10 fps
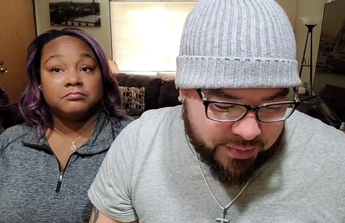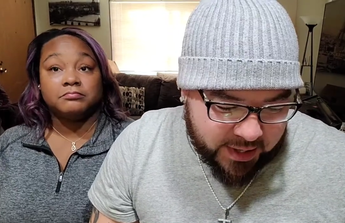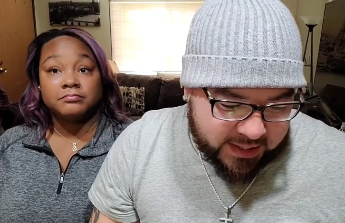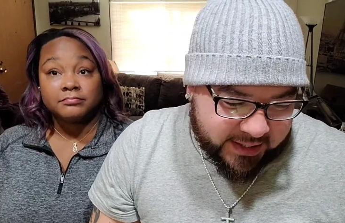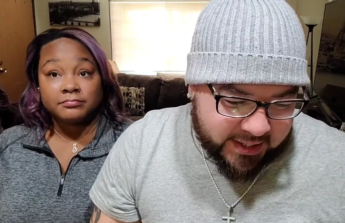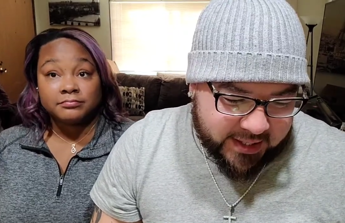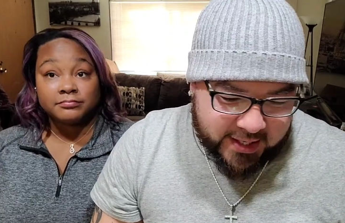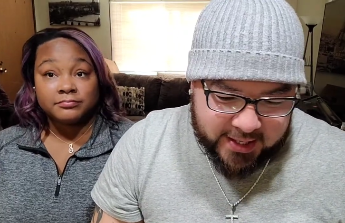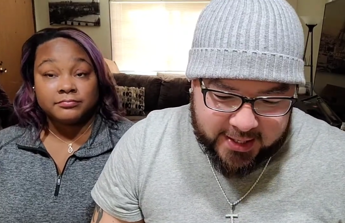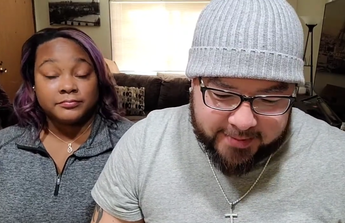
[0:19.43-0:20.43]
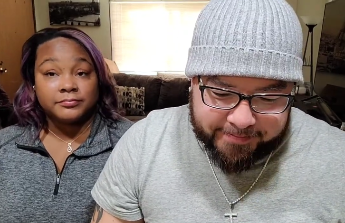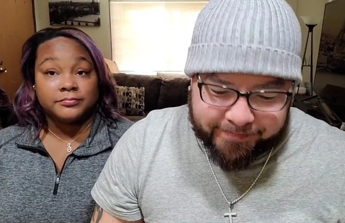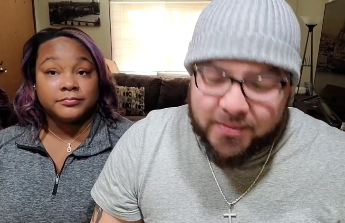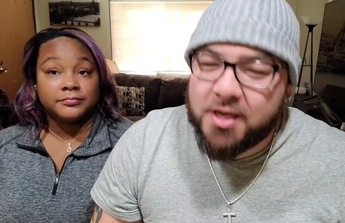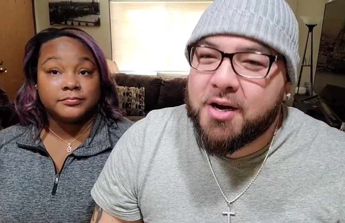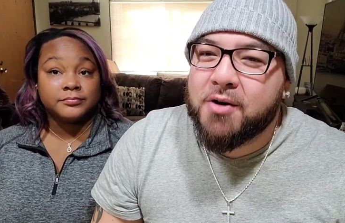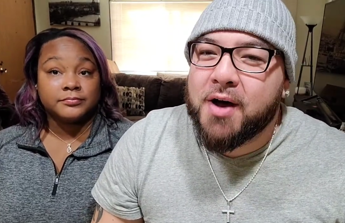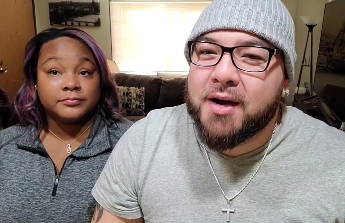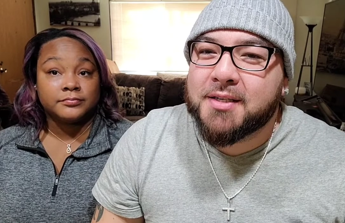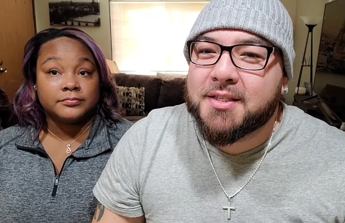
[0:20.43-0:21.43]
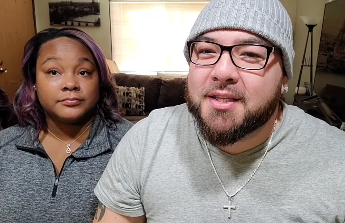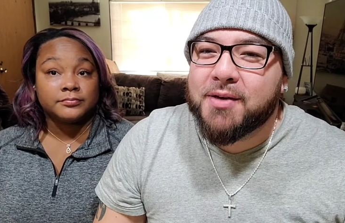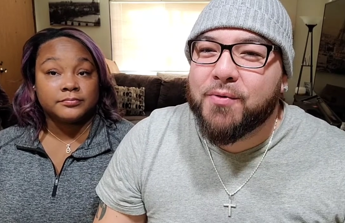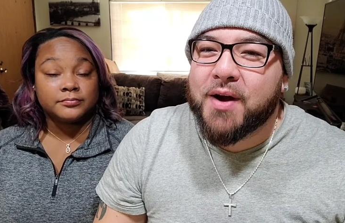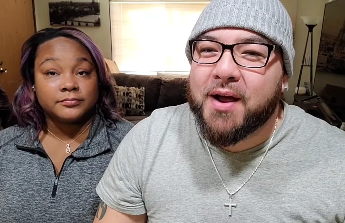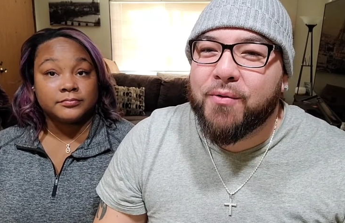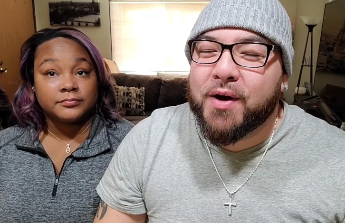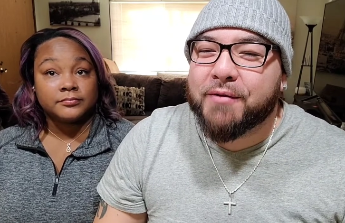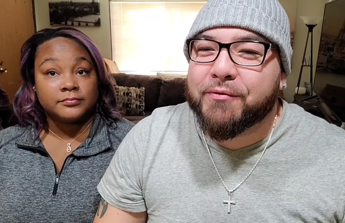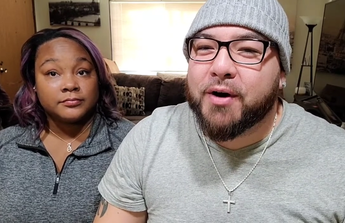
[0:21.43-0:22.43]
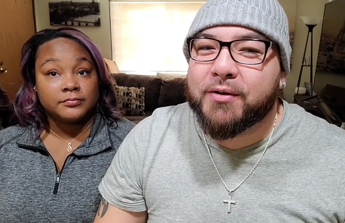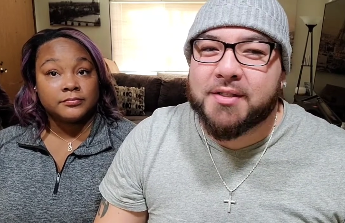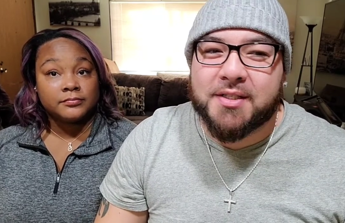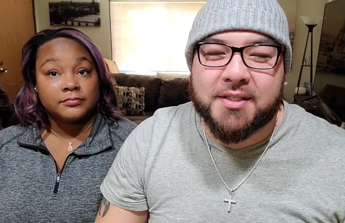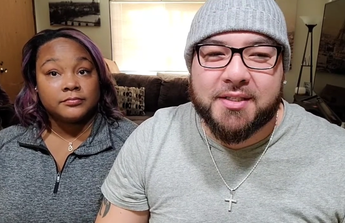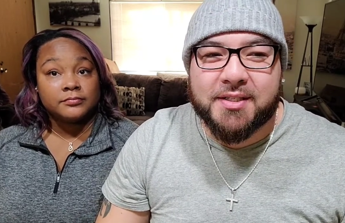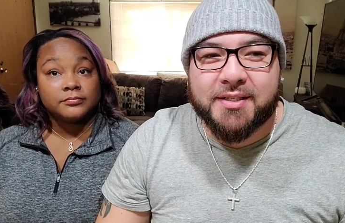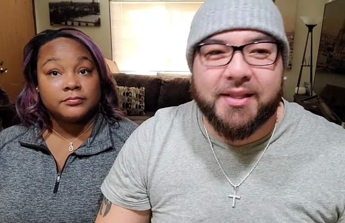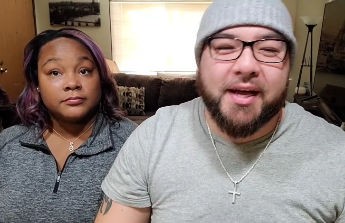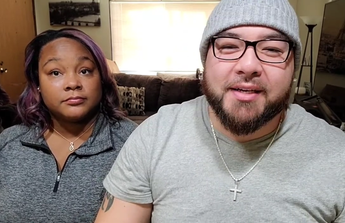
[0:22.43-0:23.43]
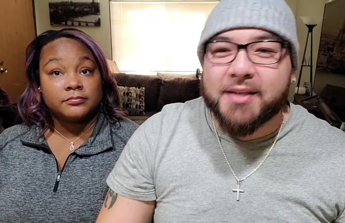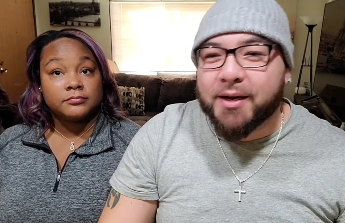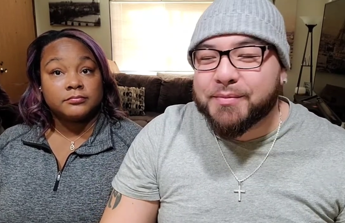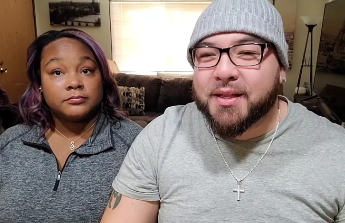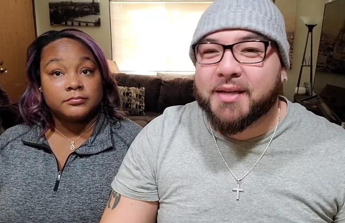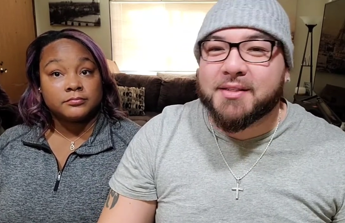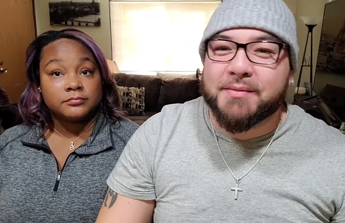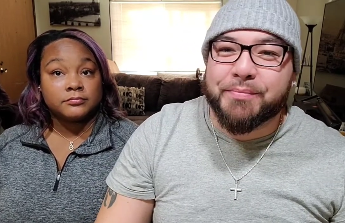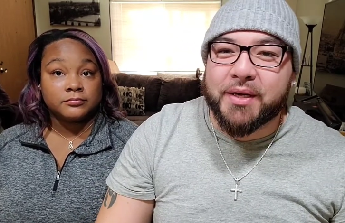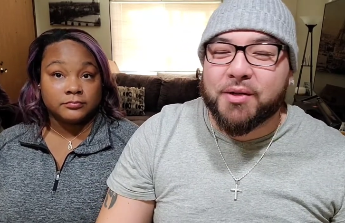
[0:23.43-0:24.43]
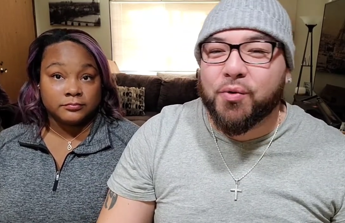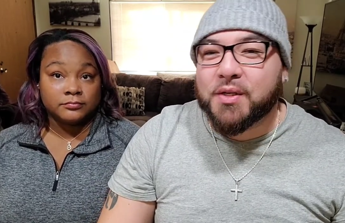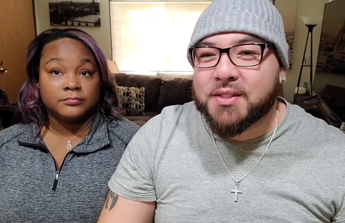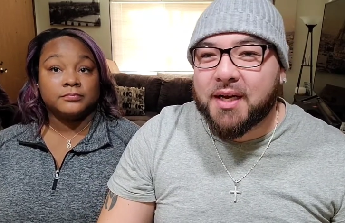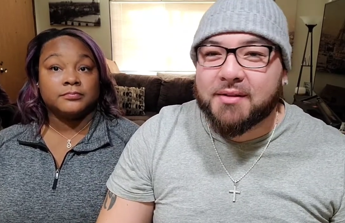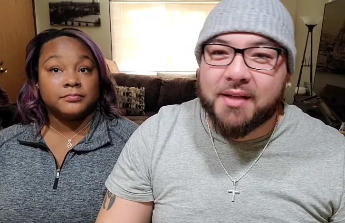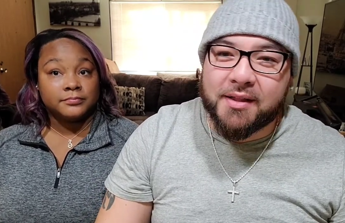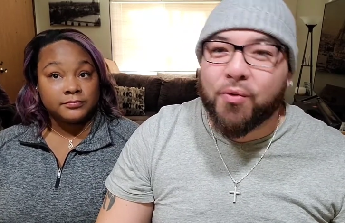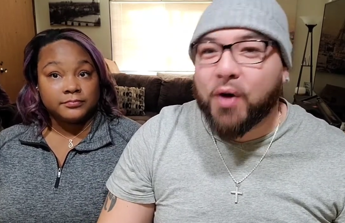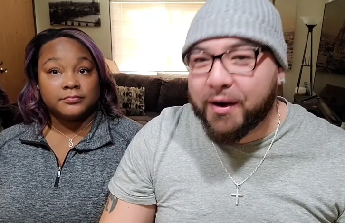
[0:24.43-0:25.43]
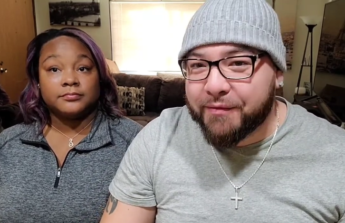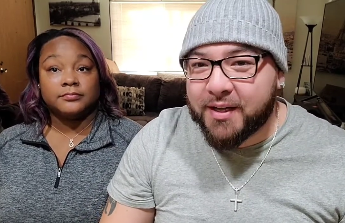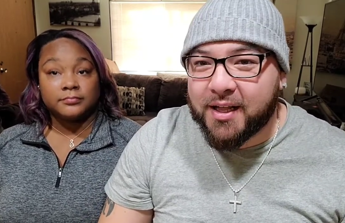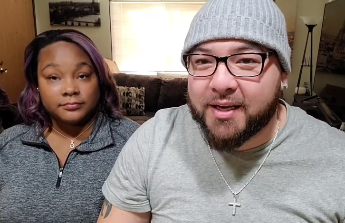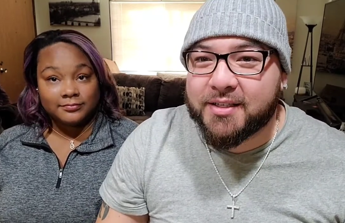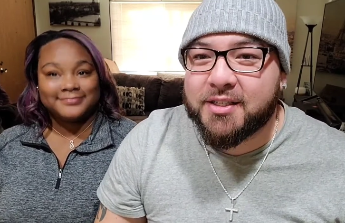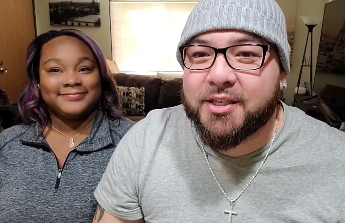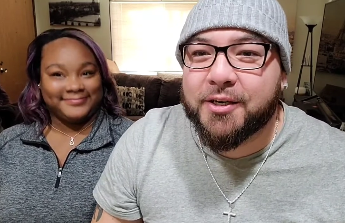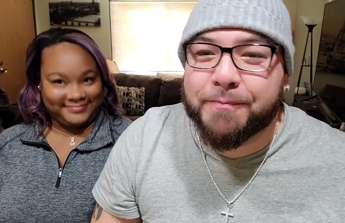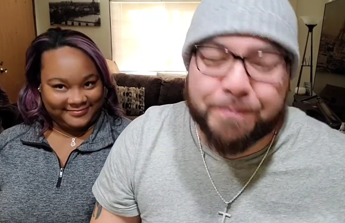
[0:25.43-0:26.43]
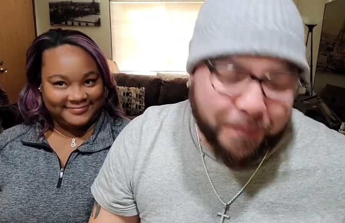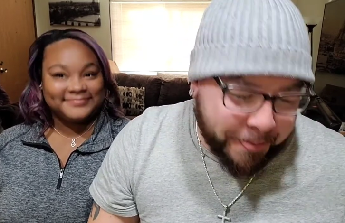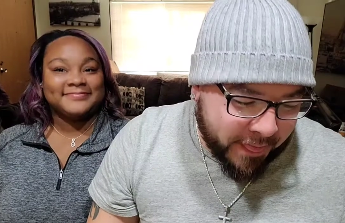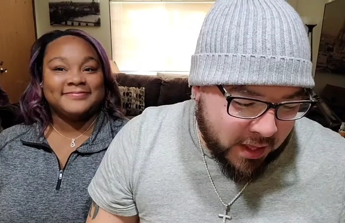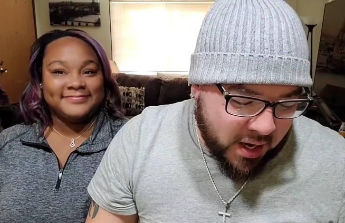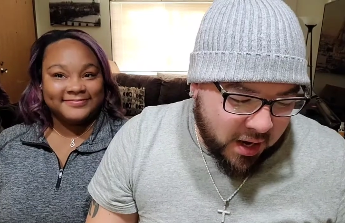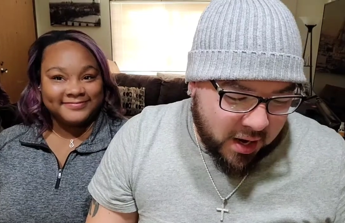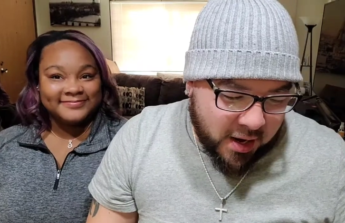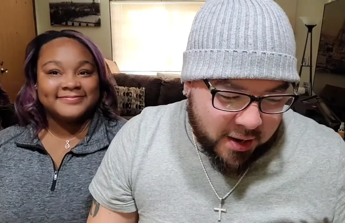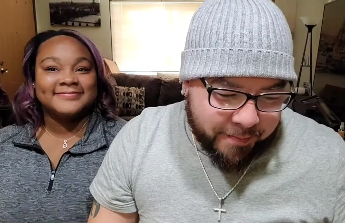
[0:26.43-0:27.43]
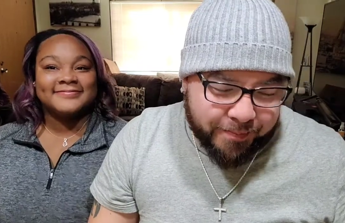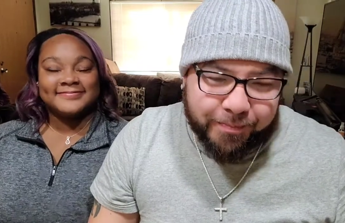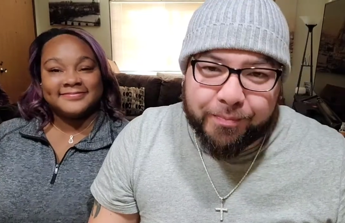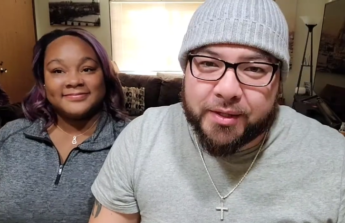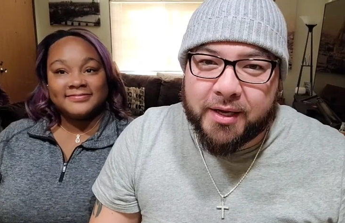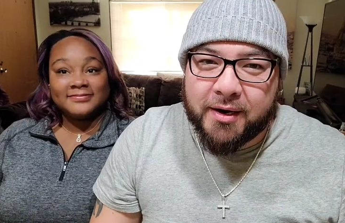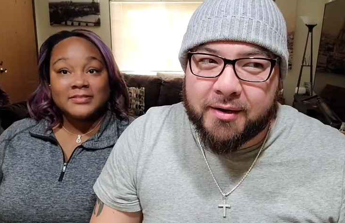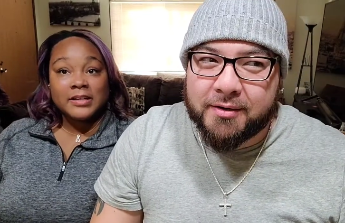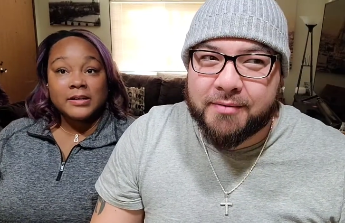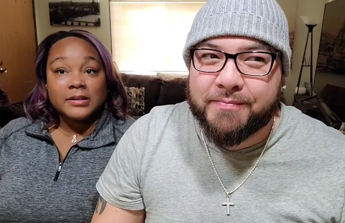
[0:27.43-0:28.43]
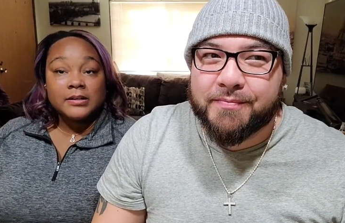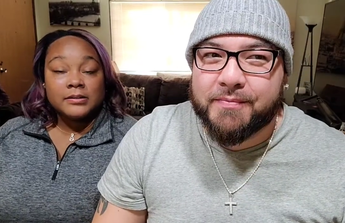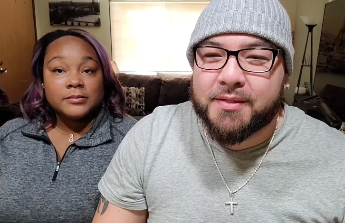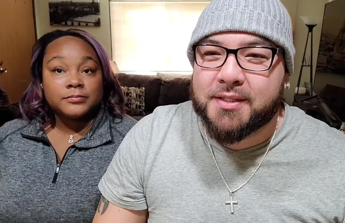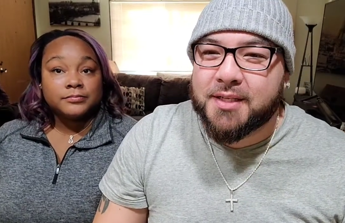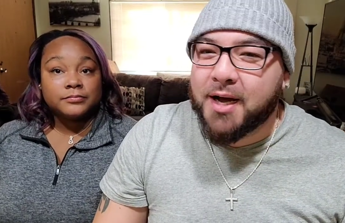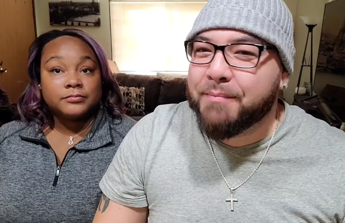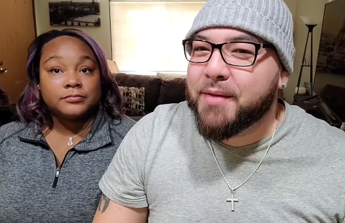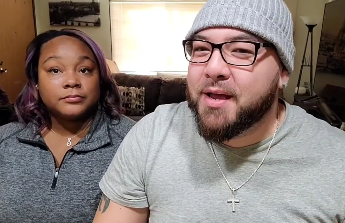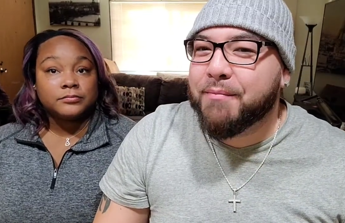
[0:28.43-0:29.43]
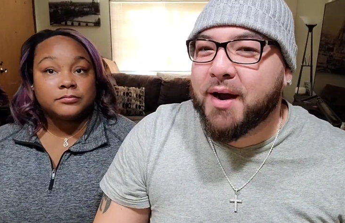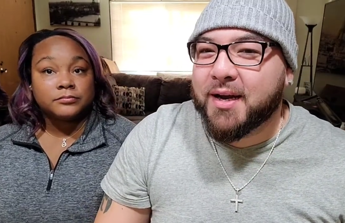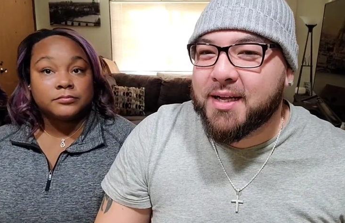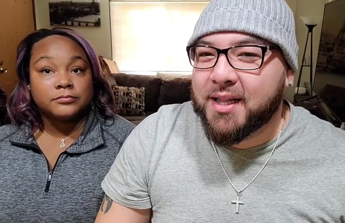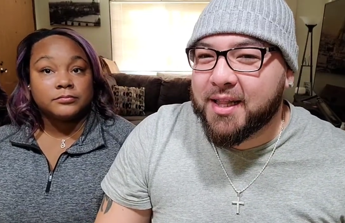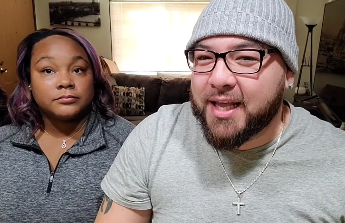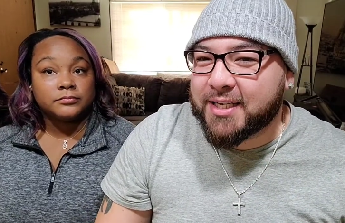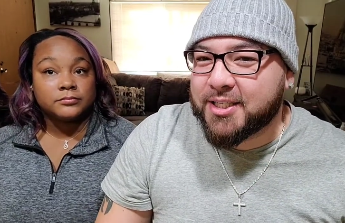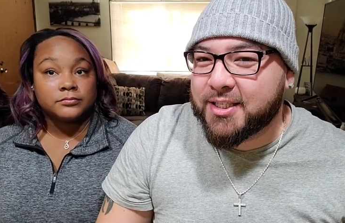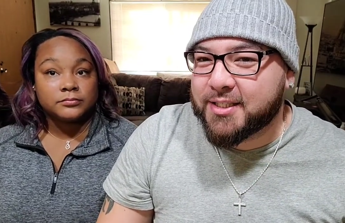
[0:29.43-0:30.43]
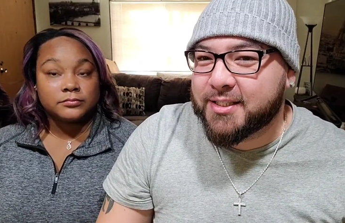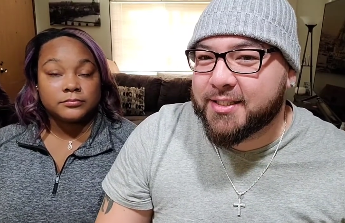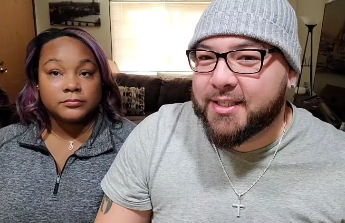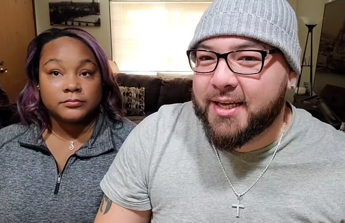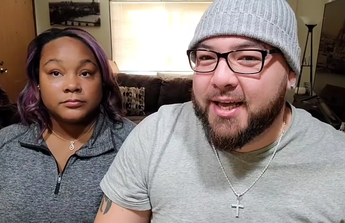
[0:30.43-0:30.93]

Speaker 1: but um, you know, honestly, when I wear fragrances, a lot of times I like to pick the ones out that the wifey likes, you know. Um, but there are some in my collection